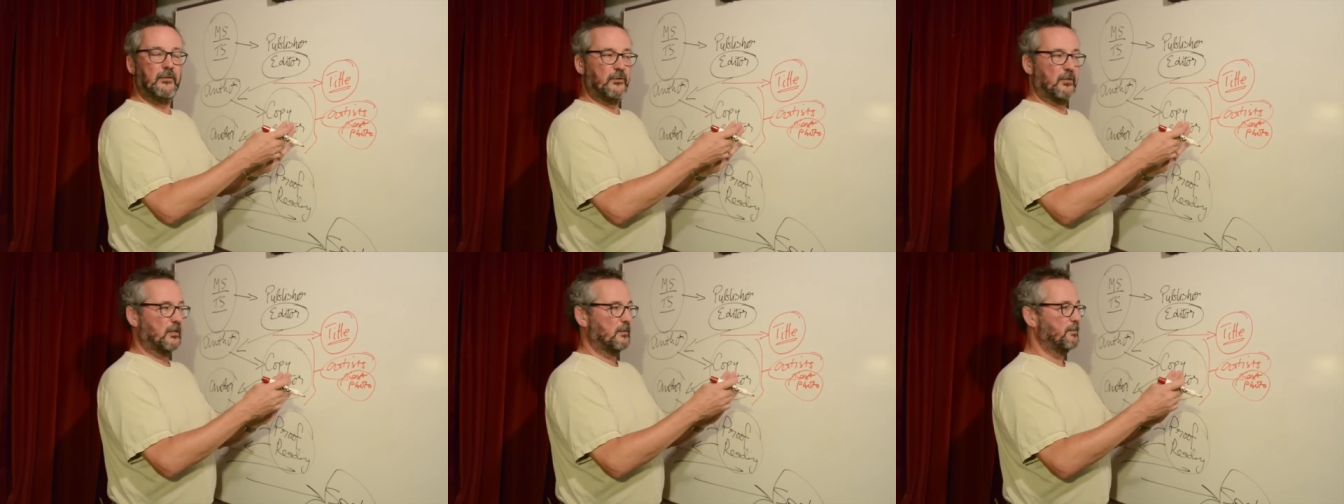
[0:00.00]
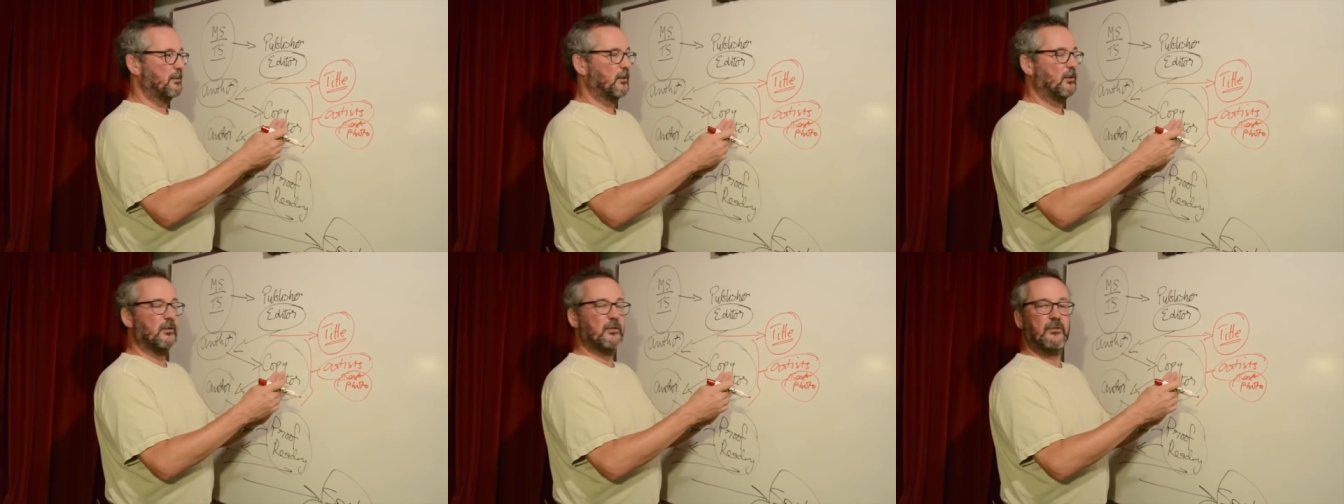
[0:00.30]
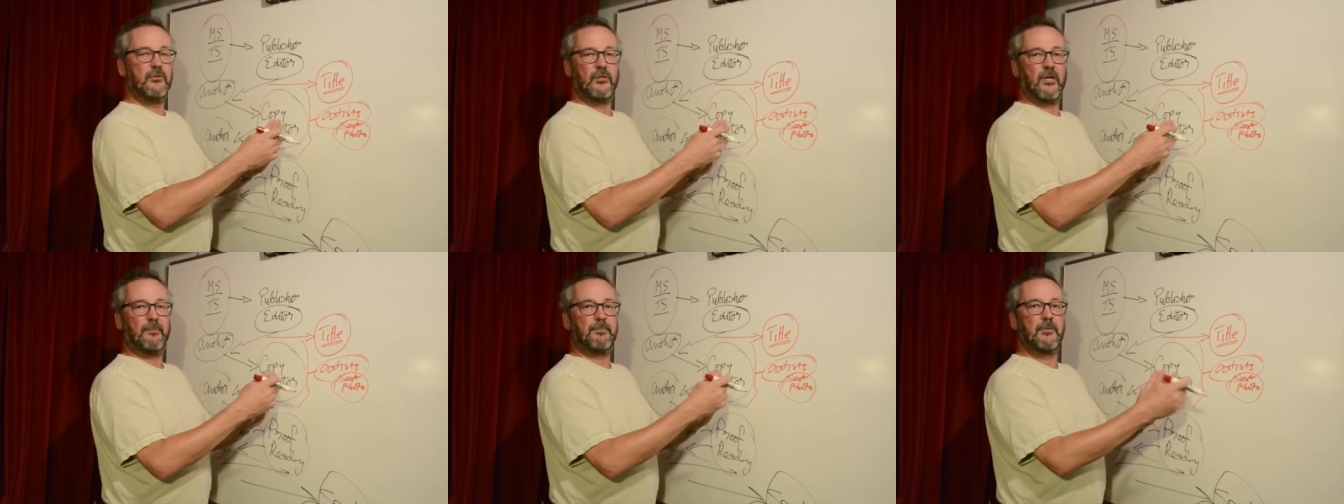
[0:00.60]
just
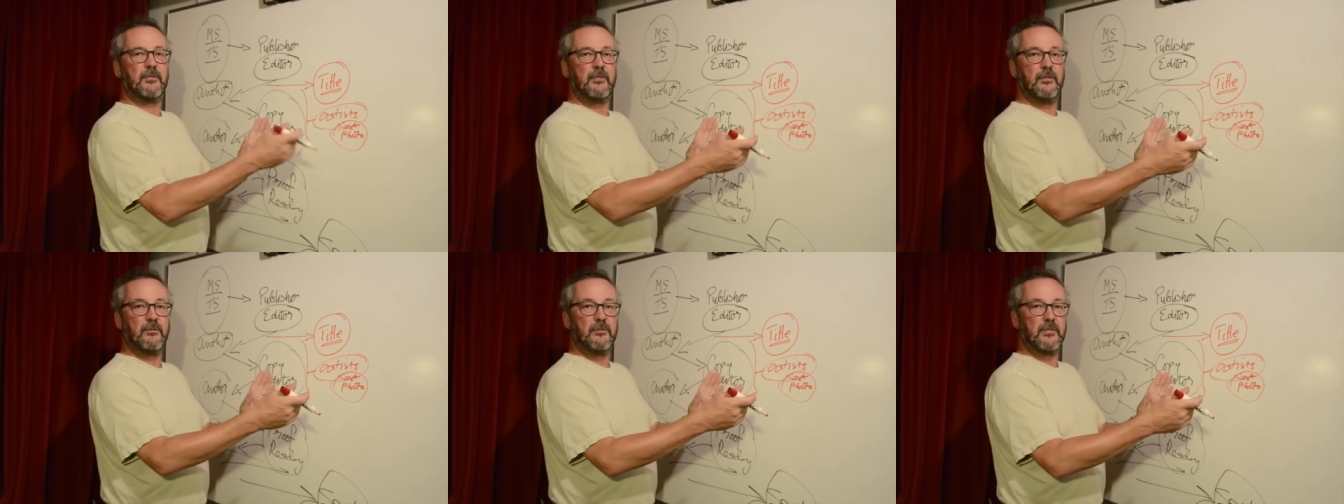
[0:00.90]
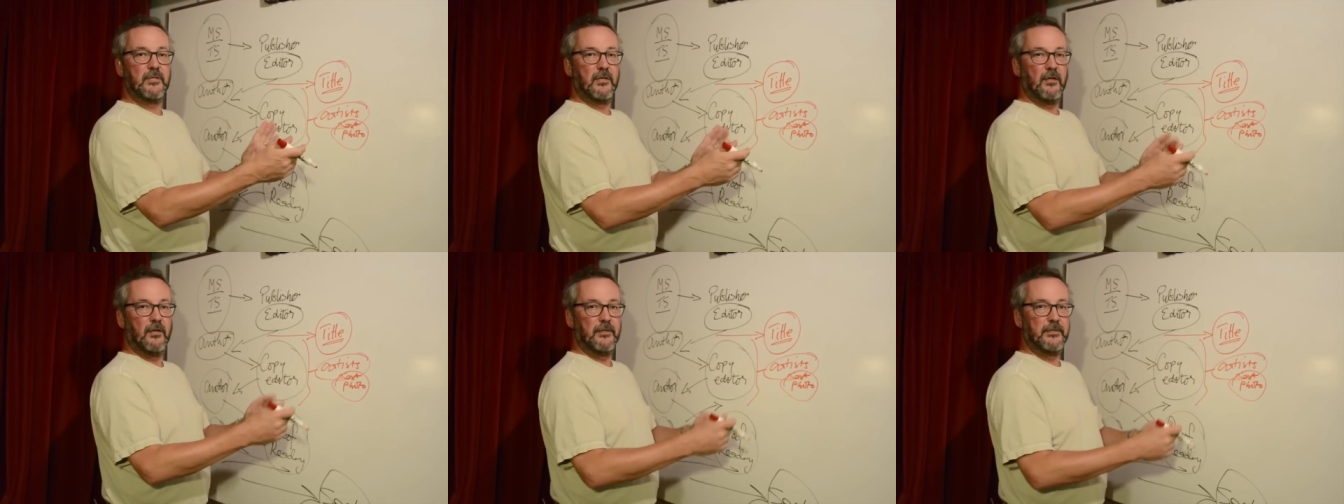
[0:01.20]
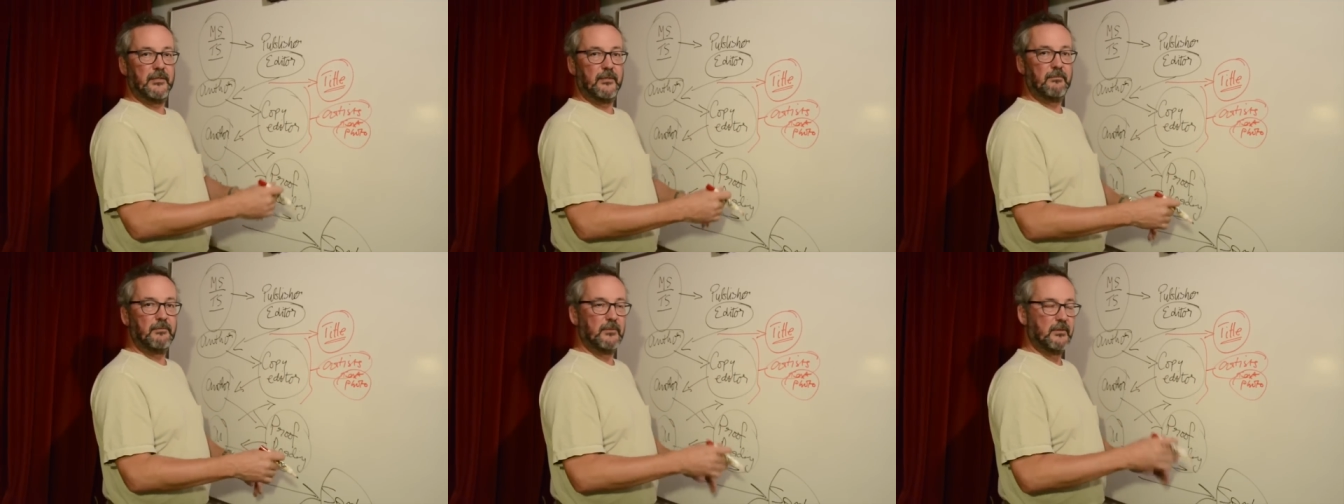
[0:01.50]
because chapter two
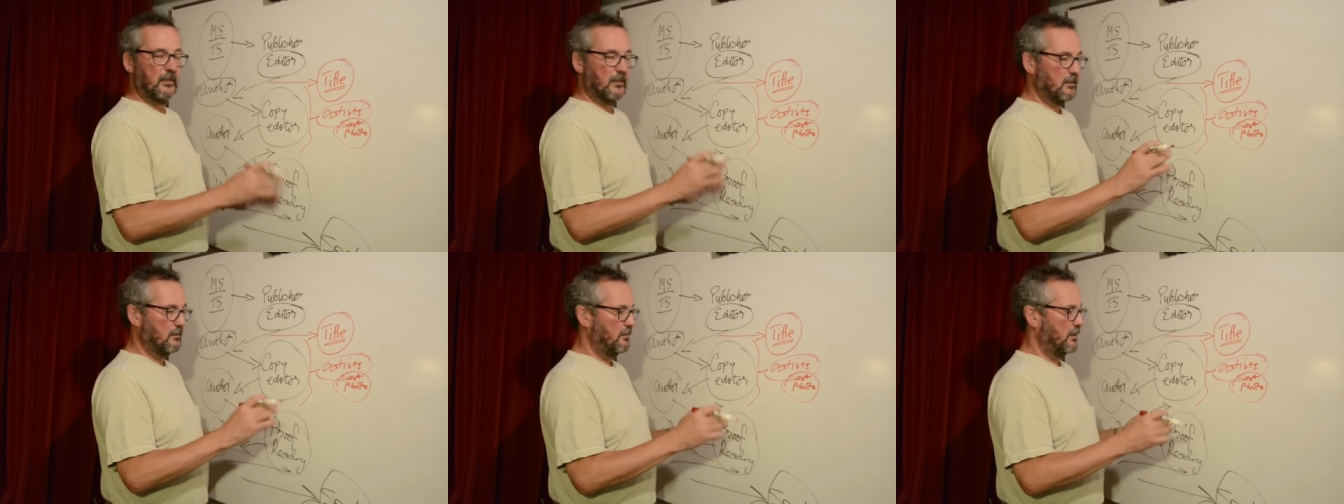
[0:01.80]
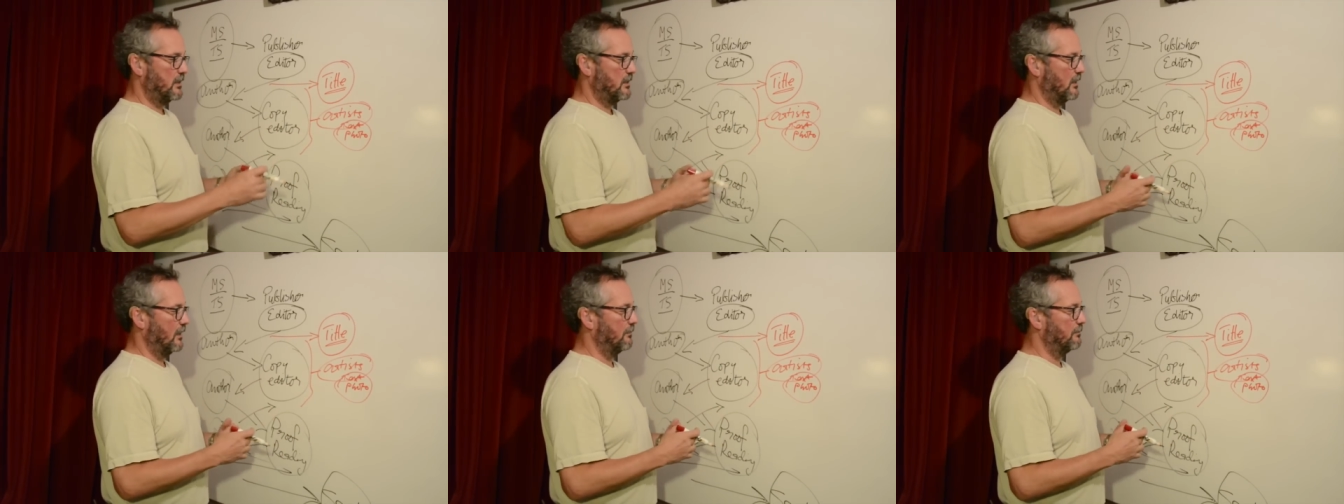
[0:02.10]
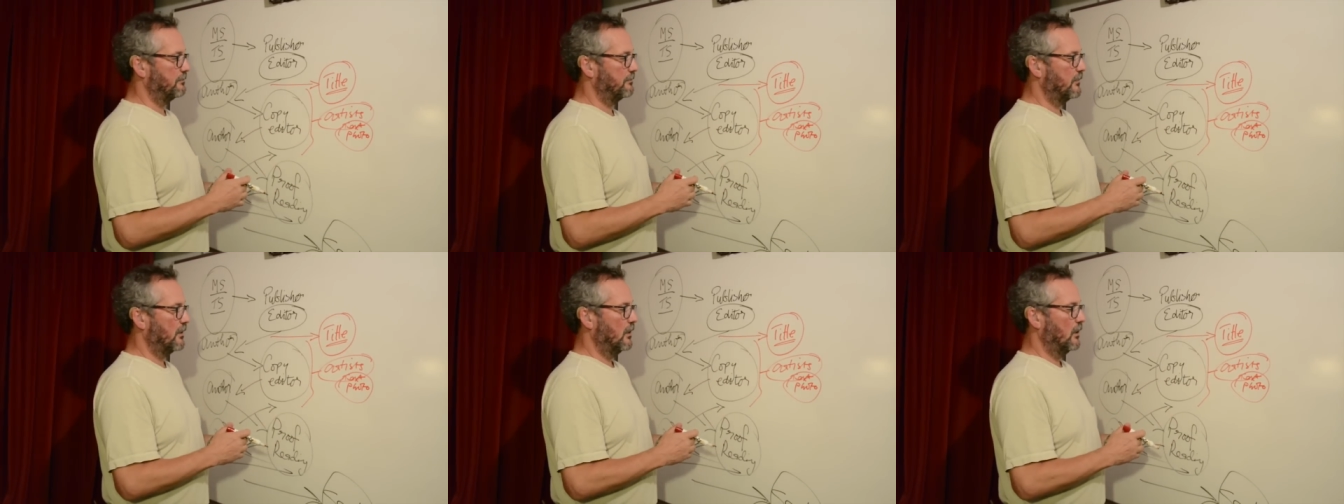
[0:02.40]
started, because there's a mess up.
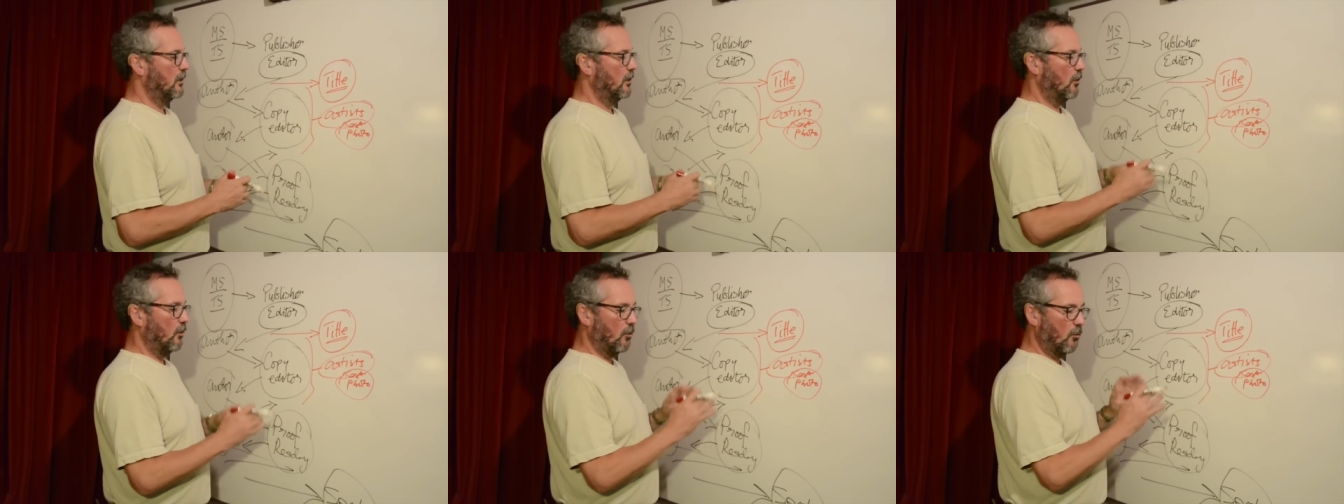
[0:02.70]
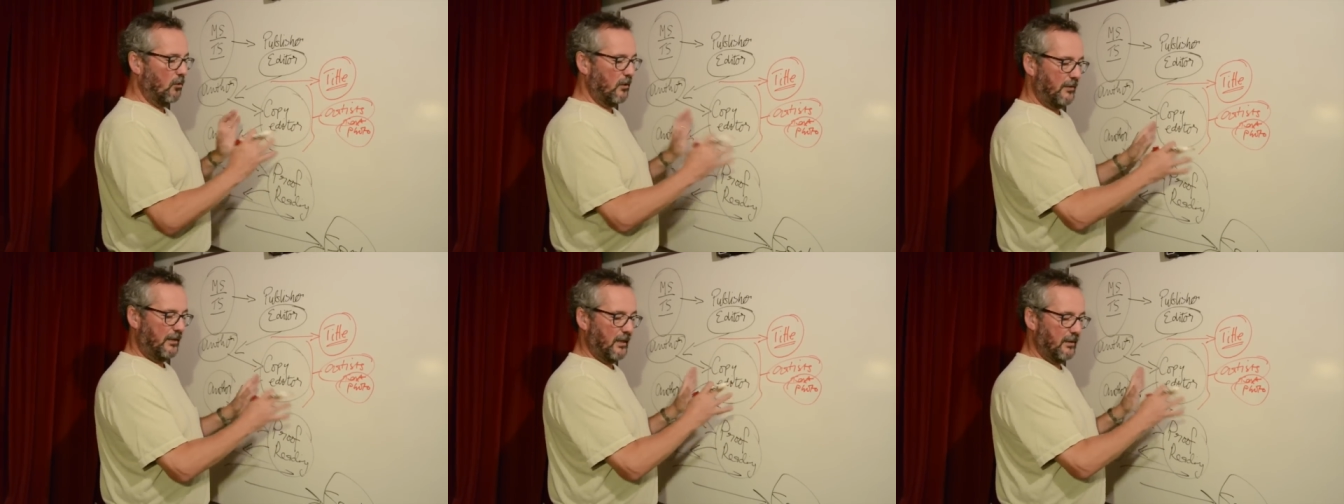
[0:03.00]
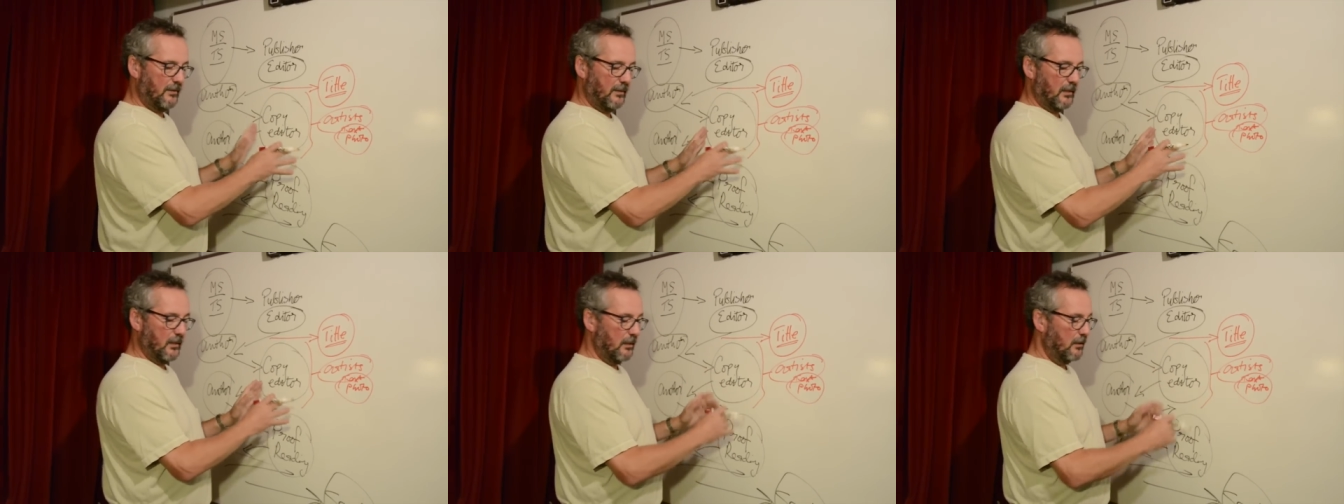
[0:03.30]
All of
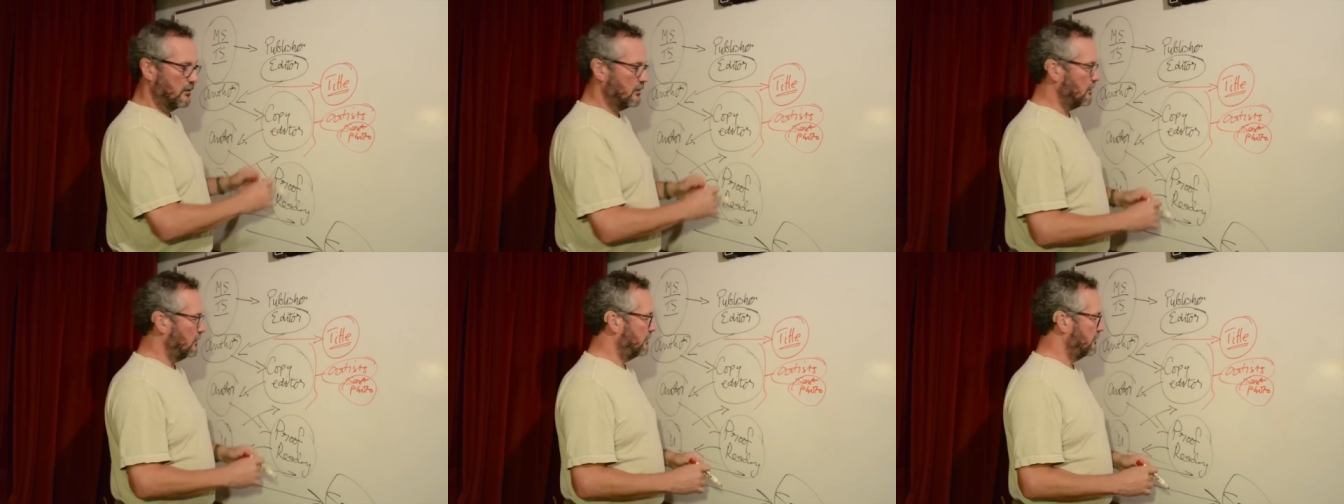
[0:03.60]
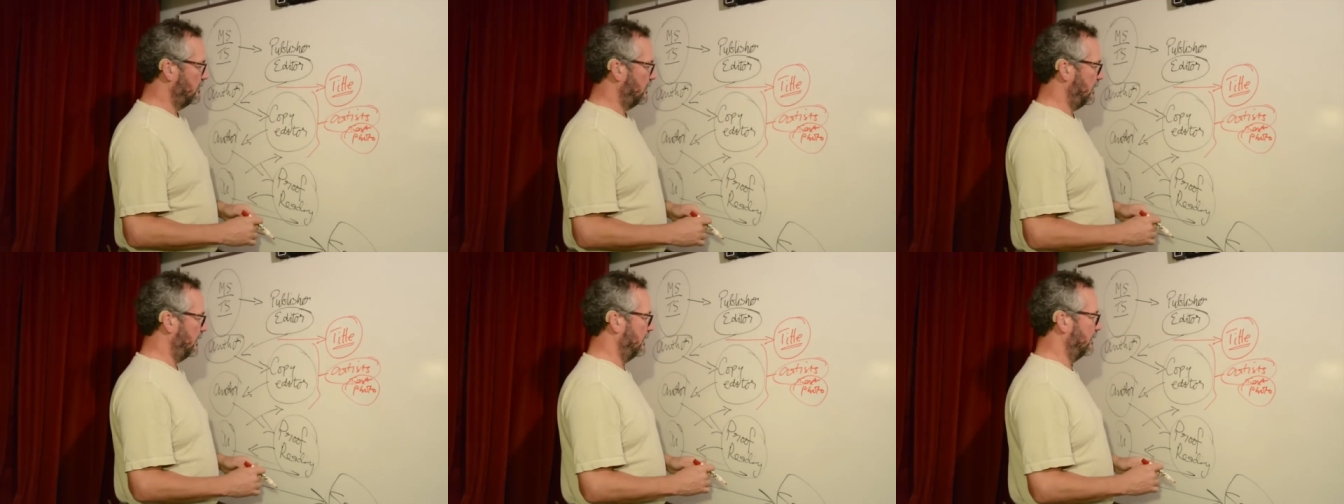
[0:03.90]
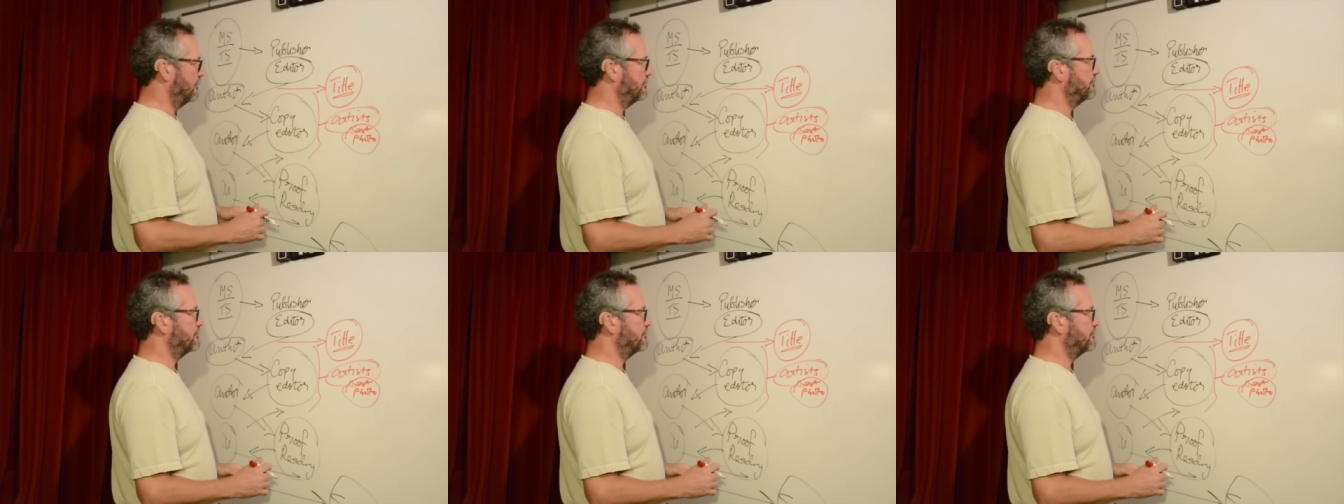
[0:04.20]
that thing goes on here.